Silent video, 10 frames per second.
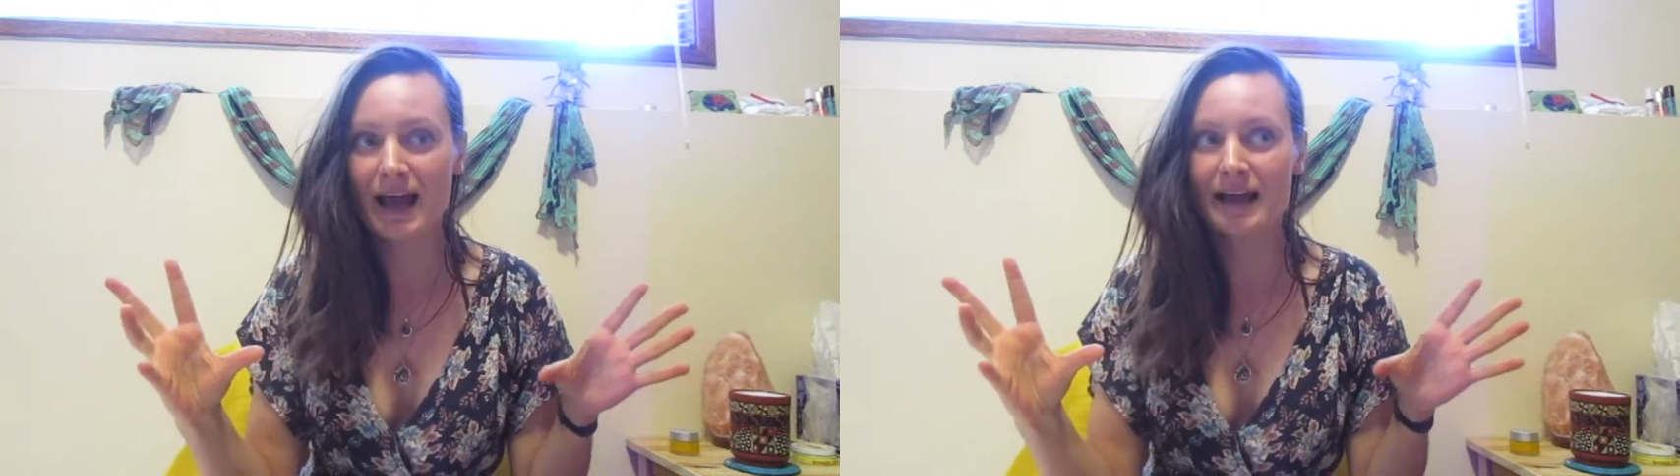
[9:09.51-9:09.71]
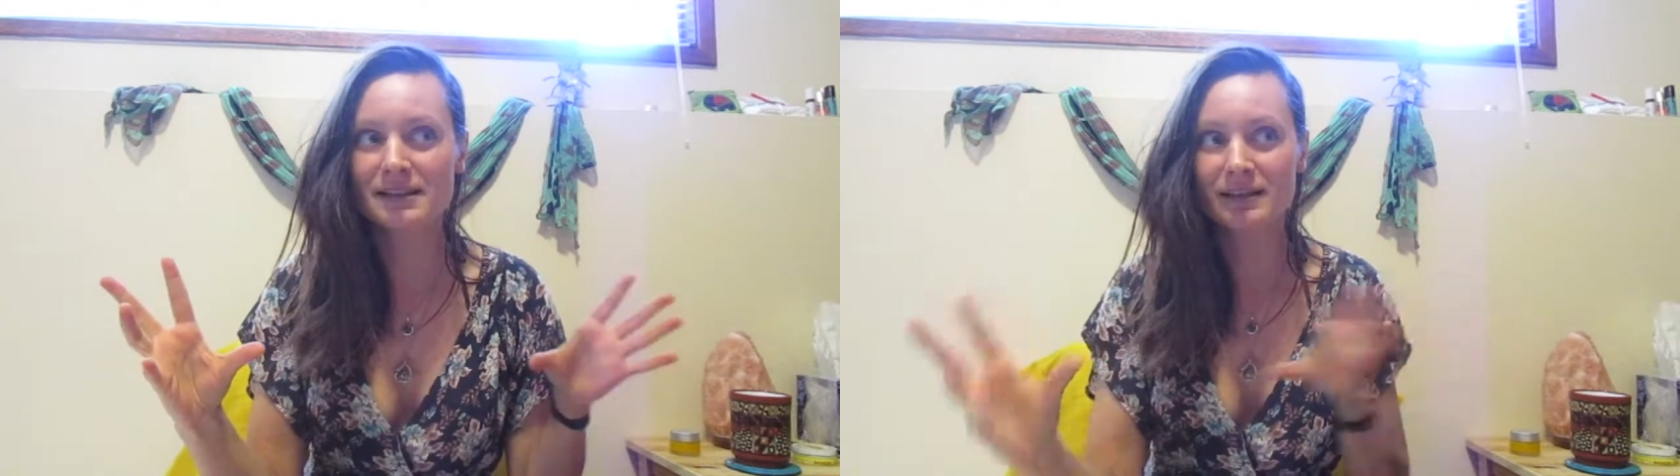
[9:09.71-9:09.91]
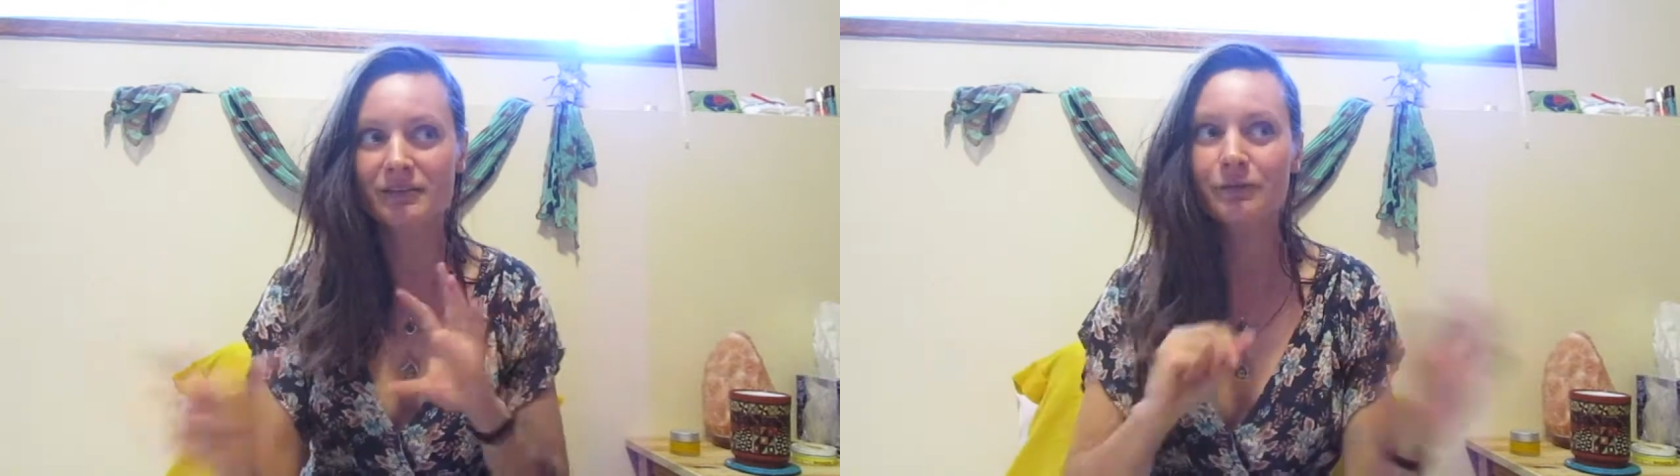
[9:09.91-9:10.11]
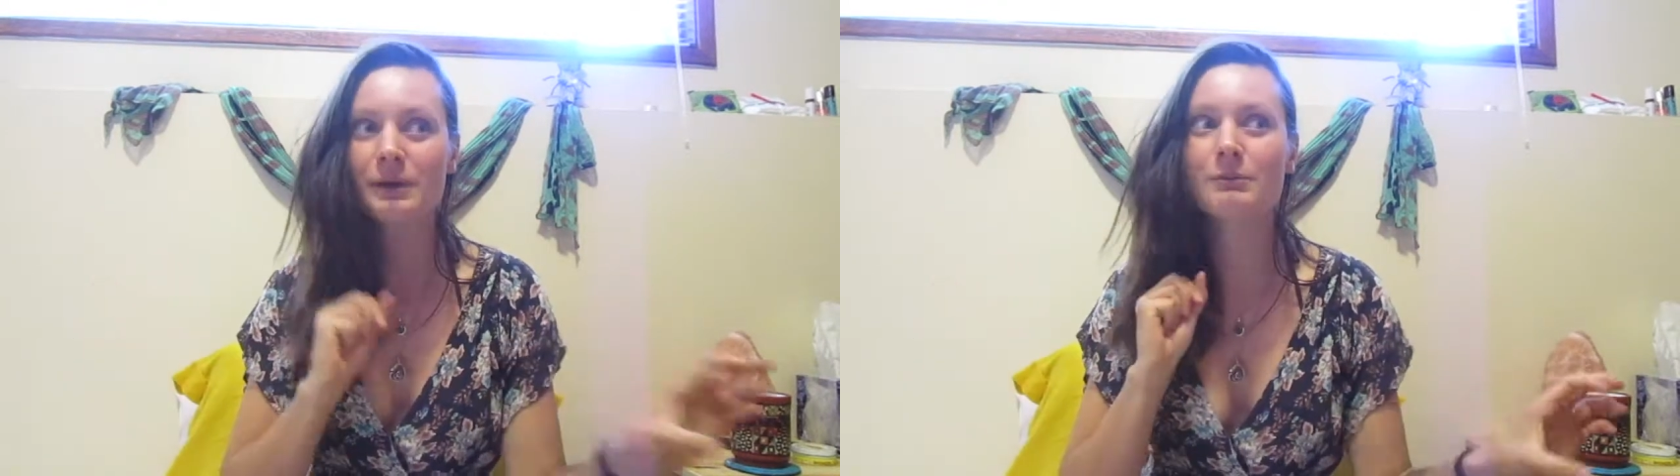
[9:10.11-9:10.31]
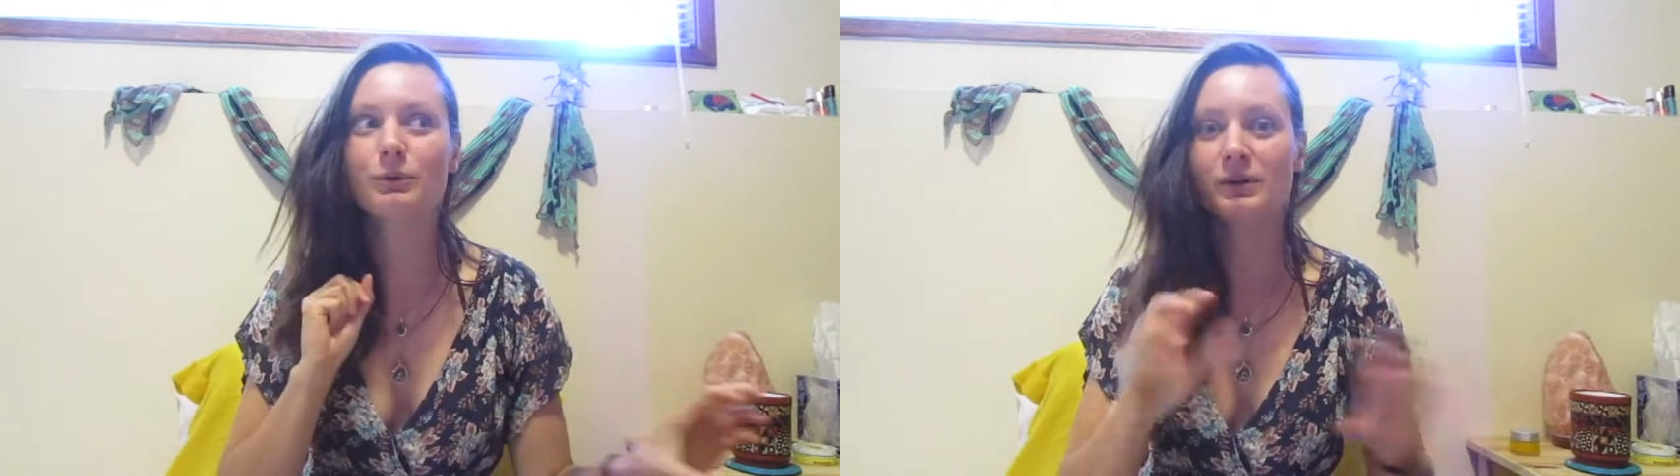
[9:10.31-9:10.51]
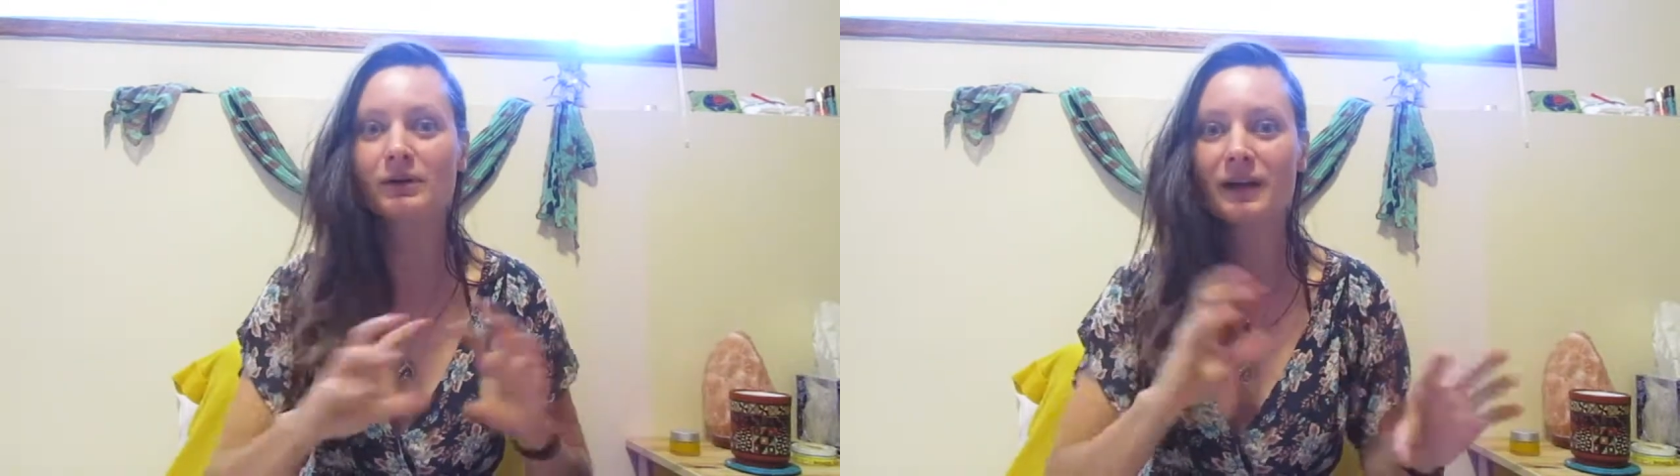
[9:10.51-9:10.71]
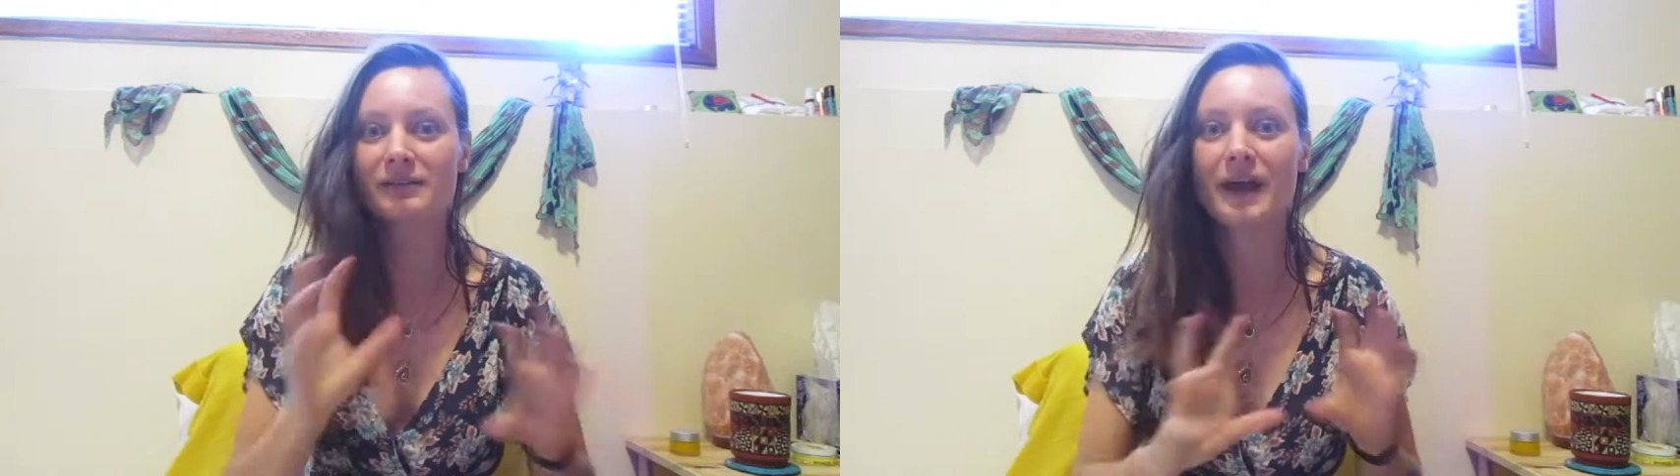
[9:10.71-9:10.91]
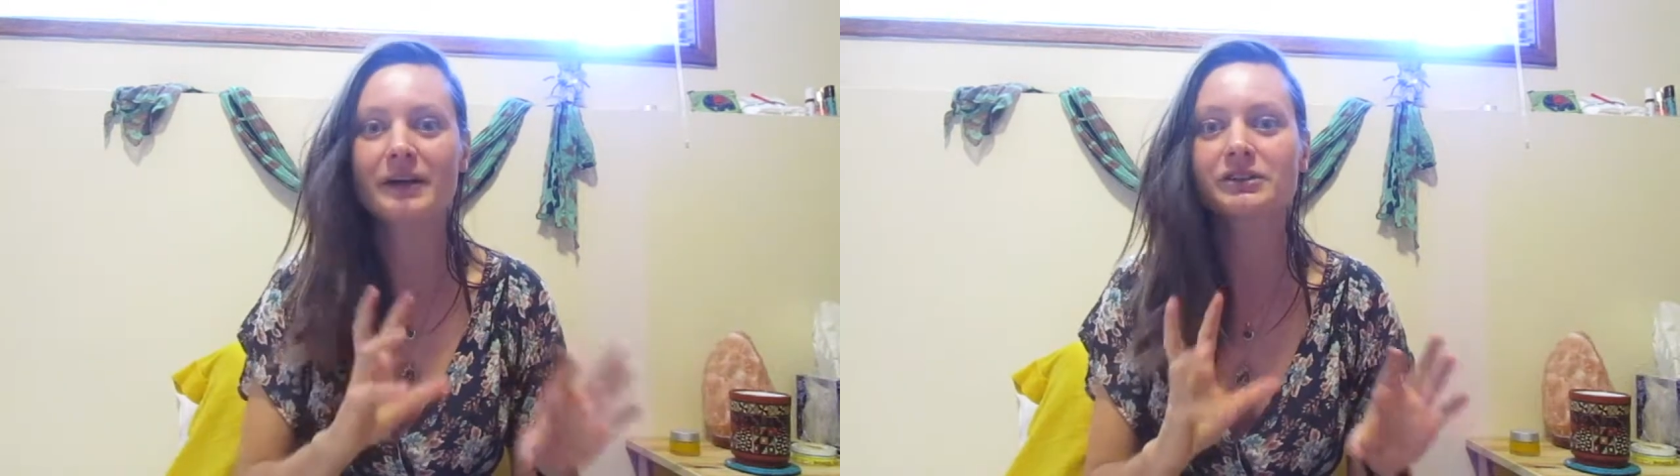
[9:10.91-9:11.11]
that if we put a lot of